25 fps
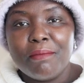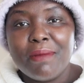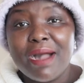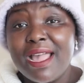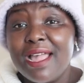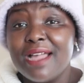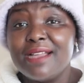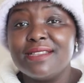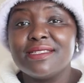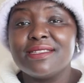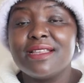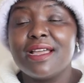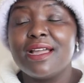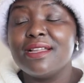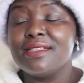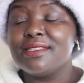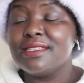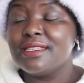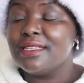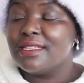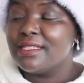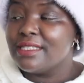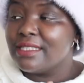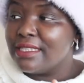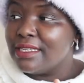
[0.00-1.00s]
My
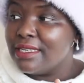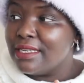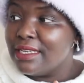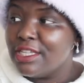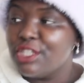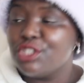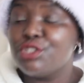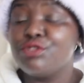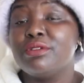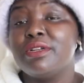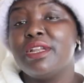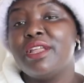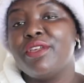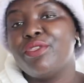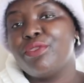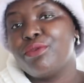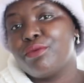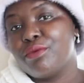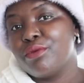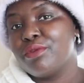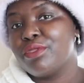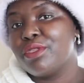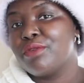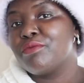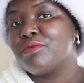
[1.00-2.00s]
anxiety is literally
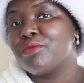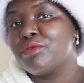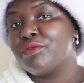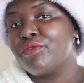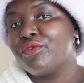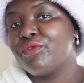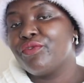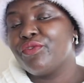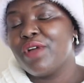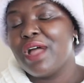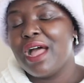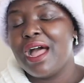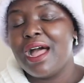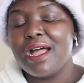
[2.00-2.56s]
through the roof.